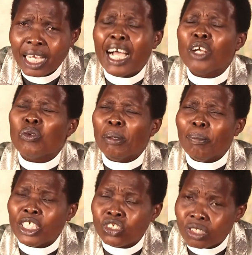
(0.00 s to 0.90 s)
Can you
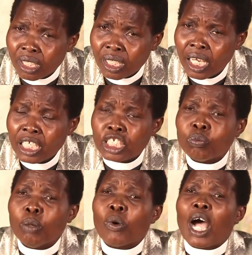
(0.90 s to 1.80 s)
imagine? These
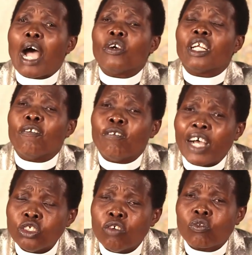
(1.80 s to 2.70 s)
people are on the
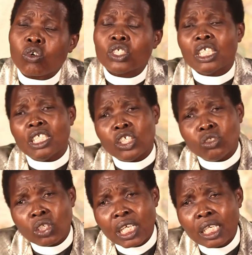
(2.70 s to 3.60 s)
verge of crossing the
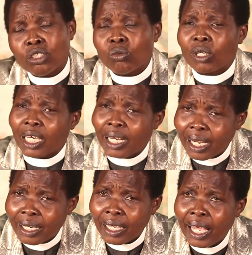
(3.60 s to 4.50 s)
Jordan to
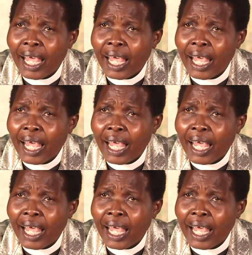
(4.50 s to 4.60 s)
Canaan,